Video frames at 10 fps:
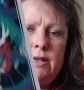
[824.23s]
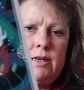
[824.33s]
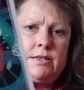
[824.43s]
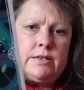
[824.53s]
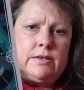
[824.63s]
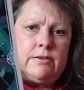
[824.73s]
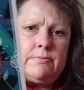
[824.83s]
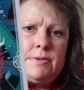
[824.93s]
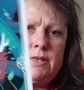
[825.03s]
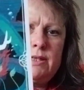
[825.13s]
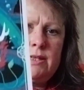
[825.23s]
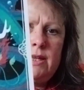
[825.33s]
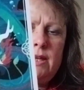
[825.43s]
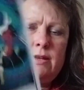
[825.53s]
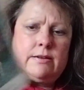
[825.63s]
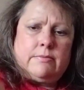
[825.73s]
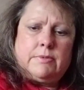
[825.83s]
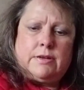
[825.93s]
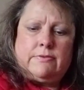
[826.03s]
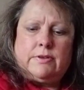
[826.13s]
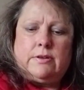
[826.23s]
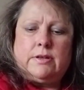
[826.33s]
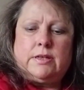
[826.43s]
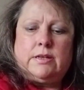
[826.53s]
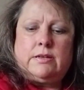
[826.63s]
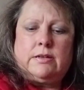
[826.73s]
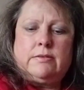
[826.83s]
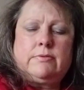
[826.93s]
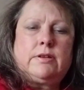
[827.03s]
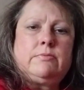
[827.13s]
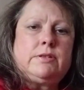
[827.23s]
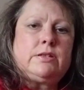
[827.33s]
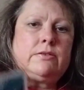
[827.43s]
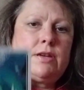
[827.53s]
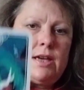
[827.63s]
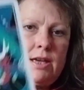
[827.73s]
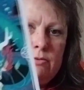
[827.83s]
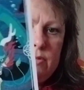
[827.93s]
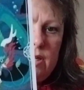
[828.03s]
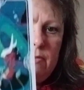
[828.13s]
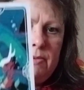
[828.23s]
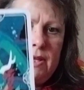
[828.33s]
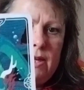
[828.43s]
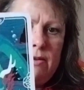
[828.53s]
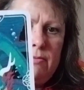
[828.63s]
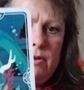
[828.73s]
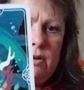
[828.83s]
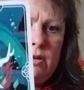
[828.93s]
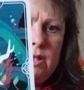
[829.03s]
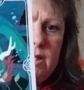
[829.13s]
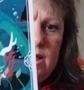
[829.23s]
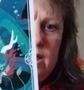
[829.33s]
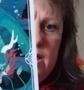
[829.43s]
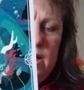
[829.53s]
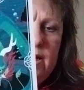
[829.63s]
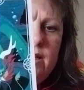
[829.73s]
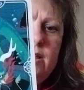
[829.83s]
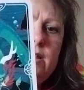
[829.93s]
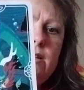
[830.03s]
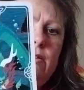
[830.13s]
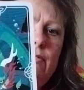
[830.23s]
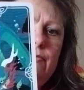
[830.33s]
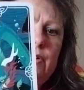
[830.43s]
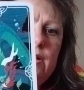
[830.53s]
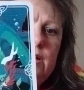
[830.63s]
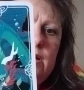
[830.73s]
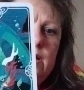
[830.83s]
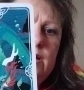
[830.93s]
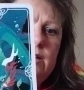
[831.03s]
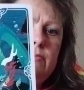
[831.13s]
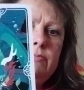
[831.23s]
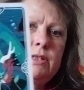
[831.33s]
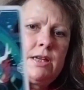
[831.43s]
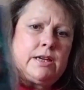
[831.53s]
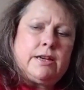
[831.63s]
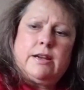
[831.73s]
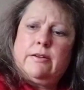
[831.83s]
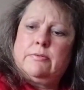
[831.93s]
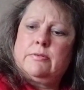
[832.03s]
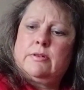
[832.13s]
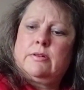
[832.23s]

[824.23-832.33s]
Ace of Cups, is that? I'm going to have to look at it, aren't I? I always do that. I hold it up and then go, what card is it? Ace of Cups. No.